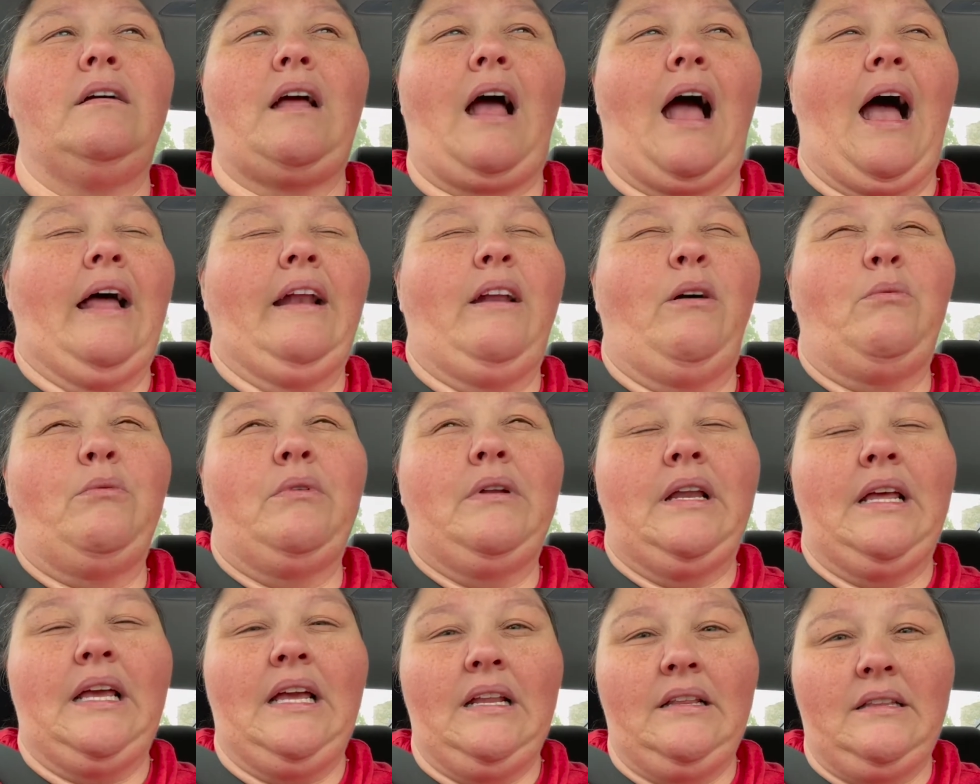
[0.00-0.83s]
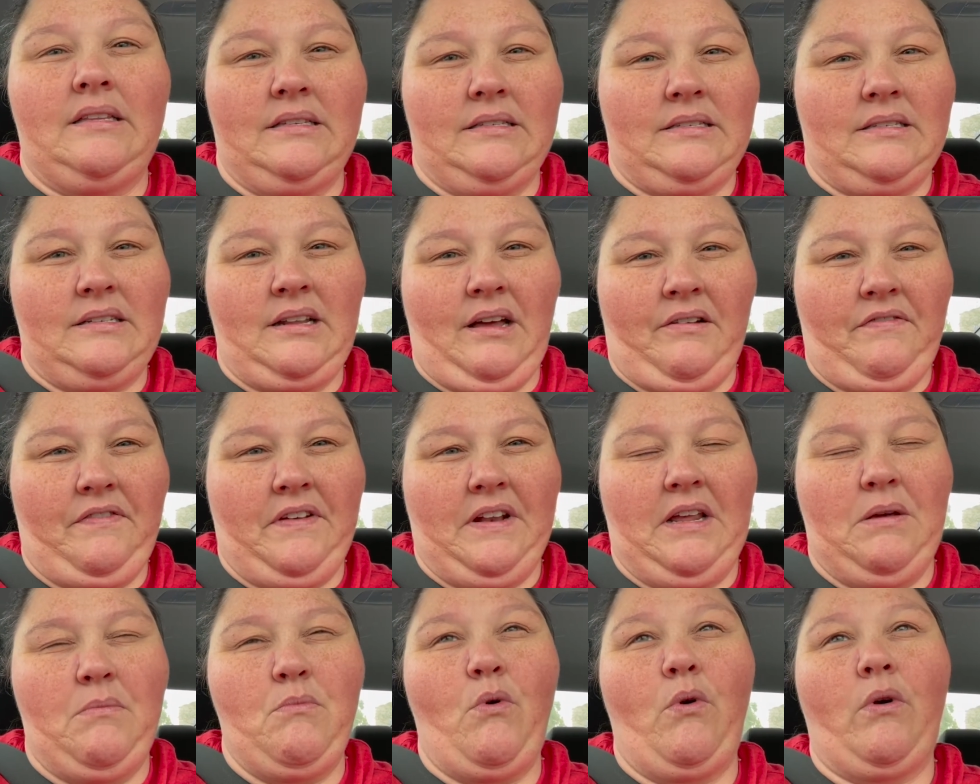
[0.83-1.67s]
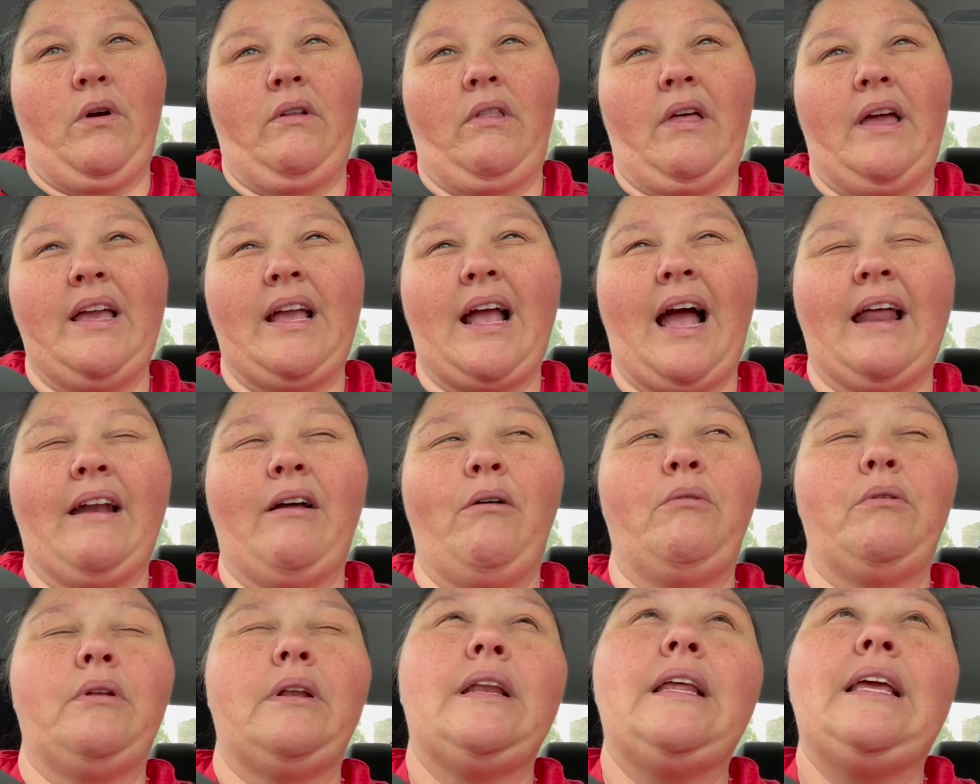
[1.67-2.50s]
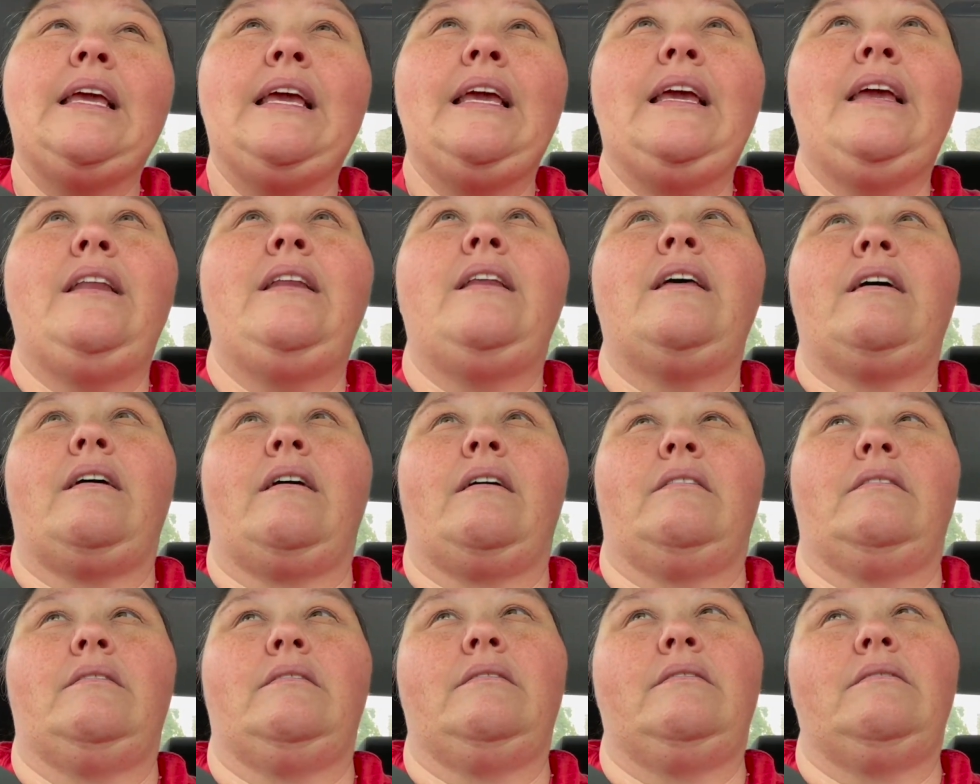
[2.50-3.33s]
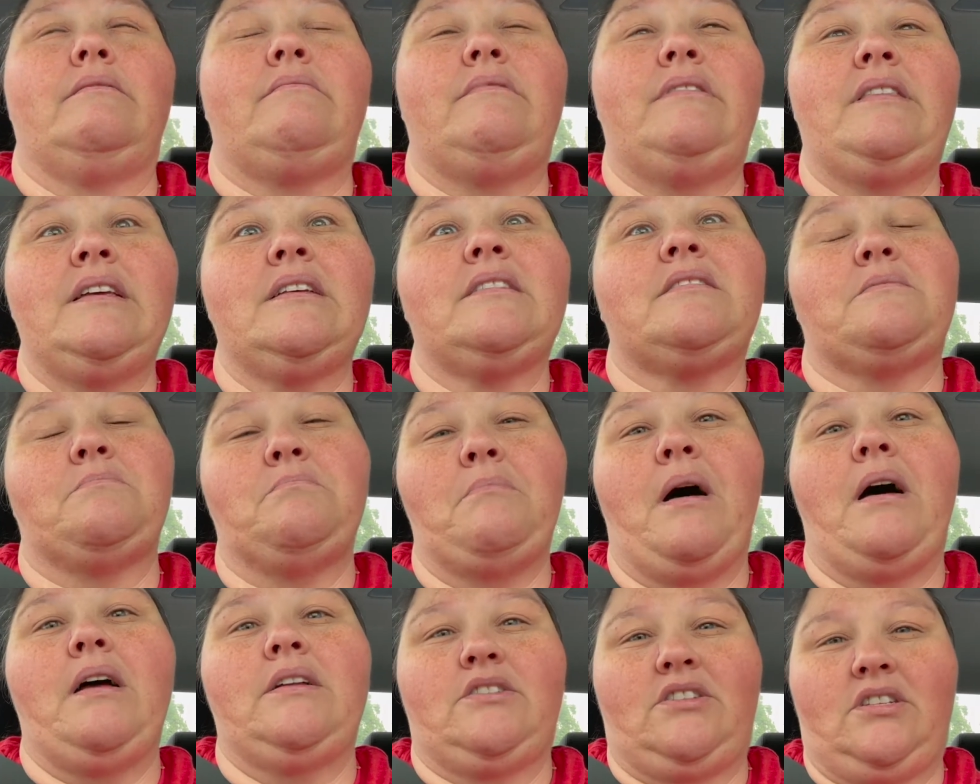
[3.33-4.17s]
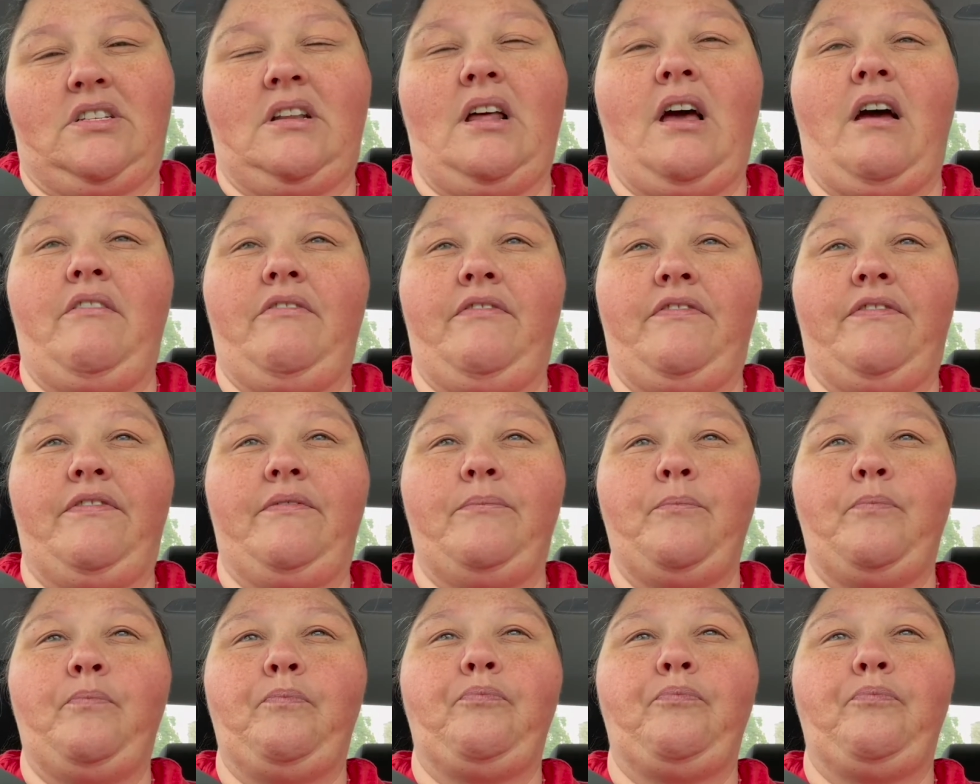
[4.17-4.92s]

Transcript: I don't need this stuff anymore. Like, I don't need this much stuff.